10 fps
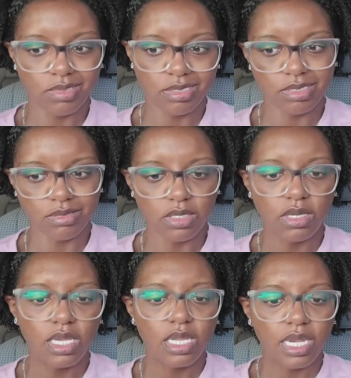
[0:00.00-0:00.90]
2 days in a row.
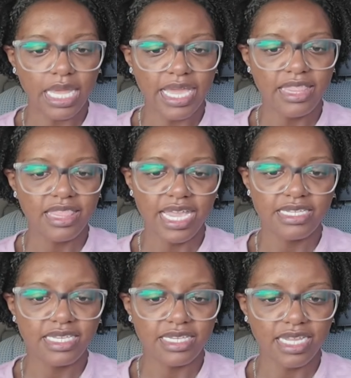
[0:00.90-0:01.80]
9th,
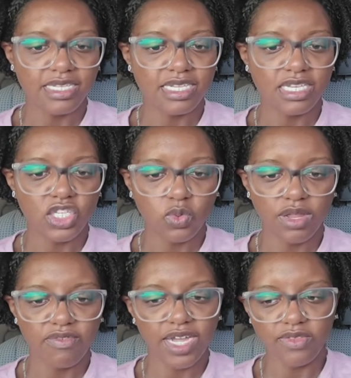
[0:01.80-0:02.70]
18, 19,
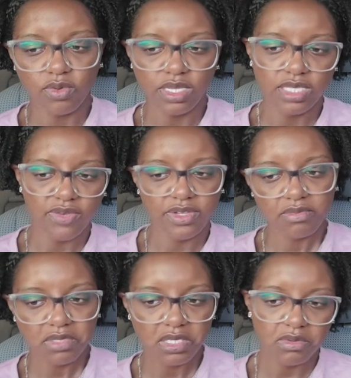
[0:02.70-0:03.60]
25, 27.
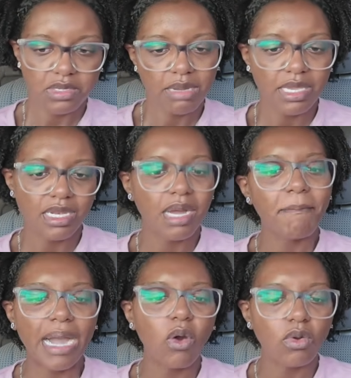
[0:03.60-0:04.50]
So, I mean,
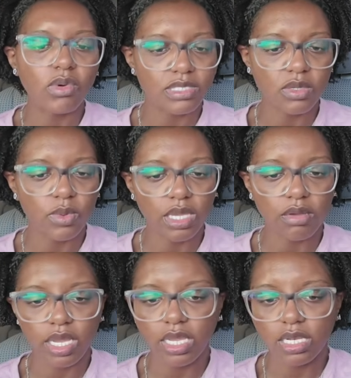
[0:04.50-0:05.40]
about once a week,
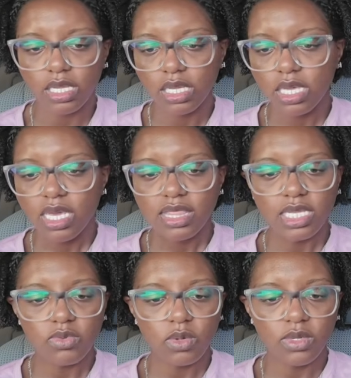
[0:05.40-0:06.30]
right?
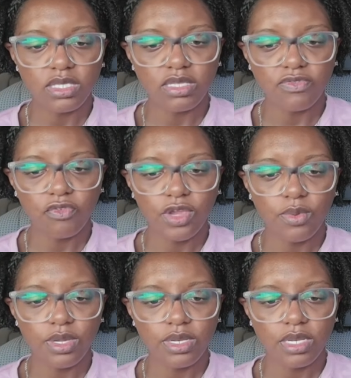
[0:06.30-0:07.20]
This one was the free
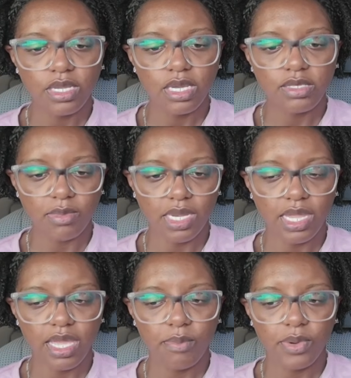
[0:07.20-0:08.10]
one. It's a
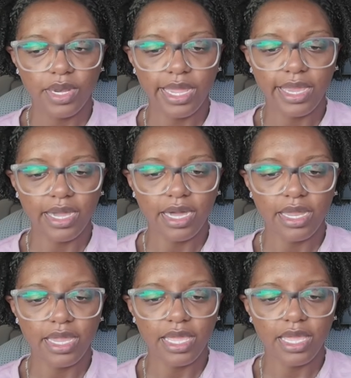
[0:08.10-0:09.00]
Monday, but I got
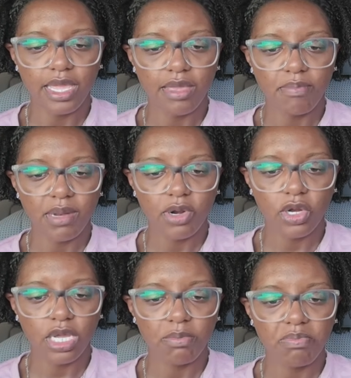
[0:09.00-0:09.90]
a peanut butter
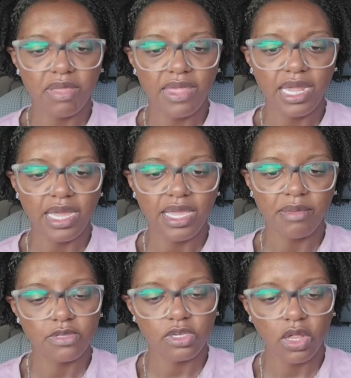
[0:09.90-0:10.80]
cup and then I
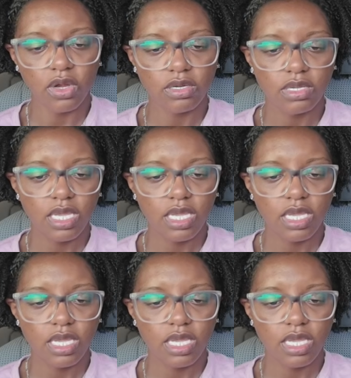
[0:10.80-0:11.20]
tipped $1.